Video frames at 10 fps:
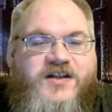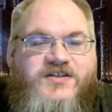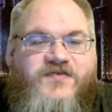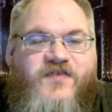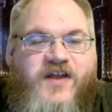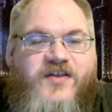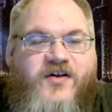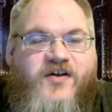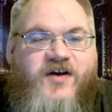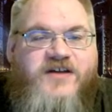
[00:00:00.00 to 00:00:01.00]
it's funny that
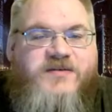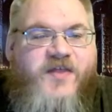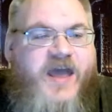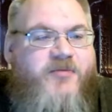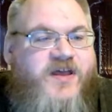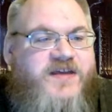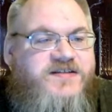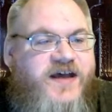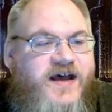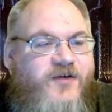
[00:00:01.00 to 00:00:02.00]
you ask about the abacus.
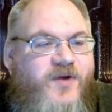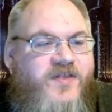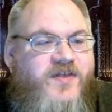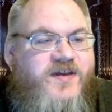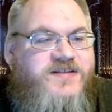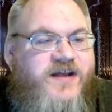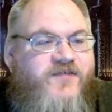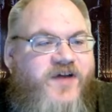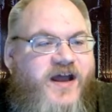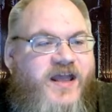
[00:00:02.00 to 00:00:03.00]
Uh, one of the things that
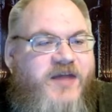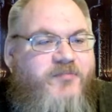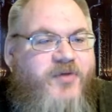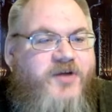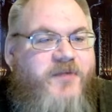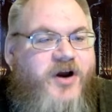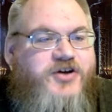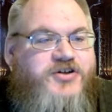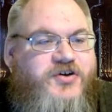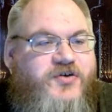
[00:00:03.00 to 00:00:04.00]
I've got a bookmark
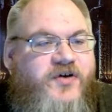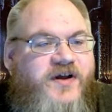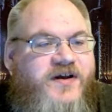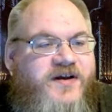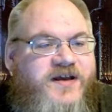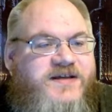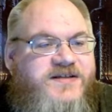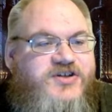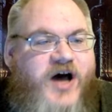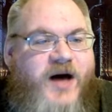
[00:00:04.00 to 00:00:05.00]
to
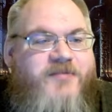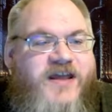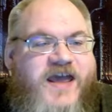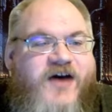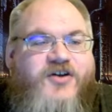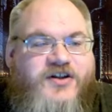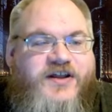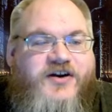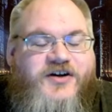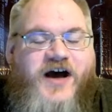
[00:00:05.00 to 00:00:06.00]
is
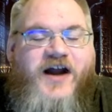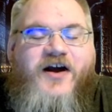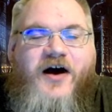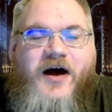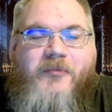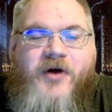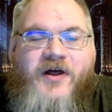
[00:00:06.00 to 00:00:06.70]
omnicalculator.com,